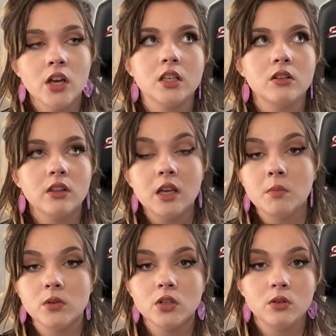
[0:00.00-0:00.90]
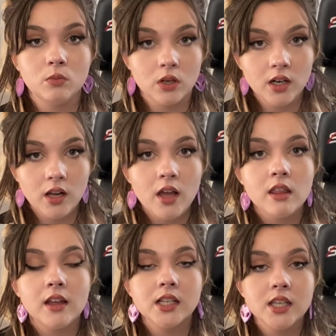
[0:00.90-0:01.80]
to do the emotional
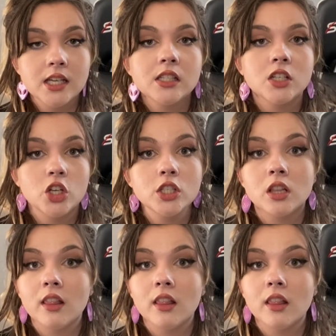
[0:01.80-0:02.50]
work that it takes to just